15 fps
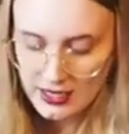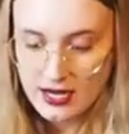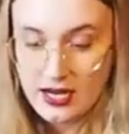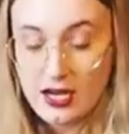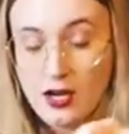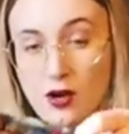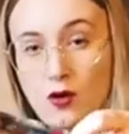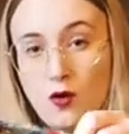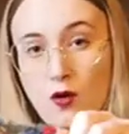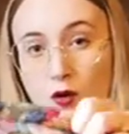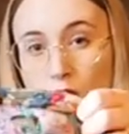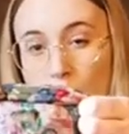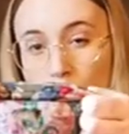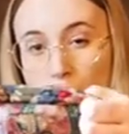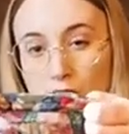a
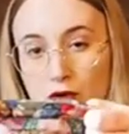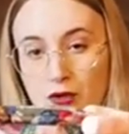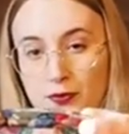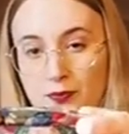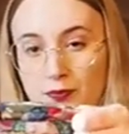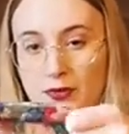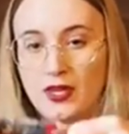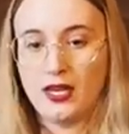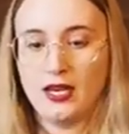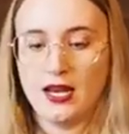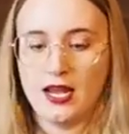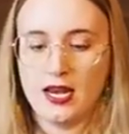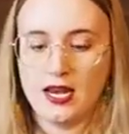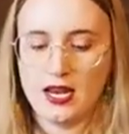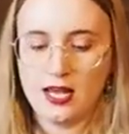hole in it,